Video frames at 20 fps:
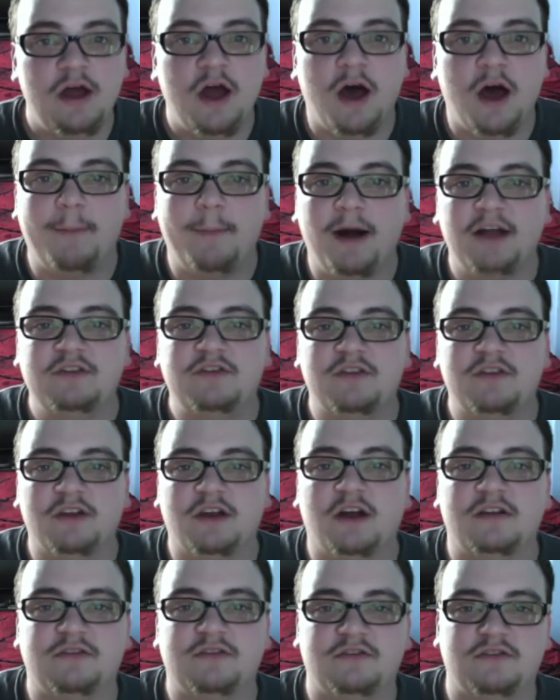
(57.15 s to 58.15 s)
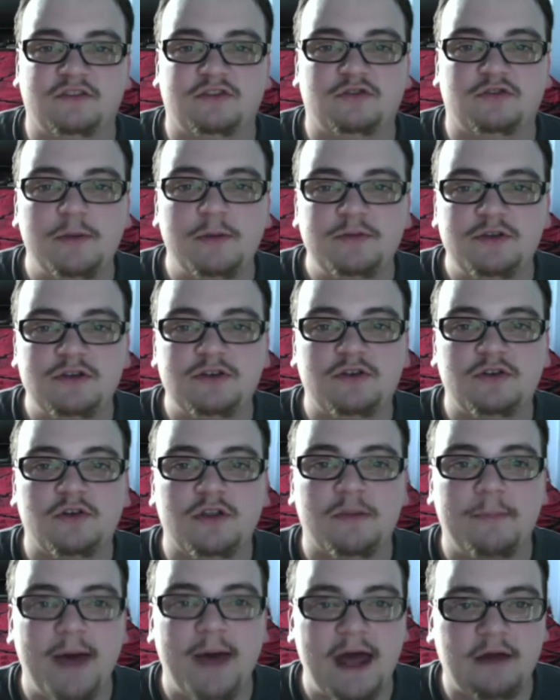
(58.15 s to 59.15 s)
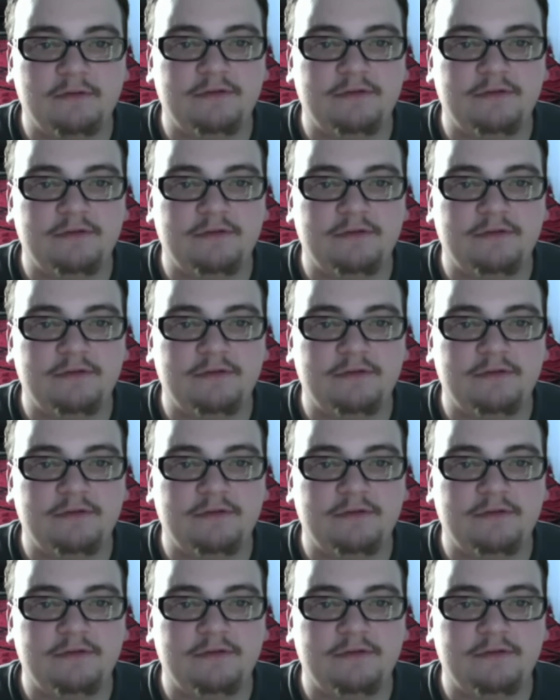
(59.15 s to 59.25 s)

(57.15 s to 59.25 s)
a monster that causes disruption during the battle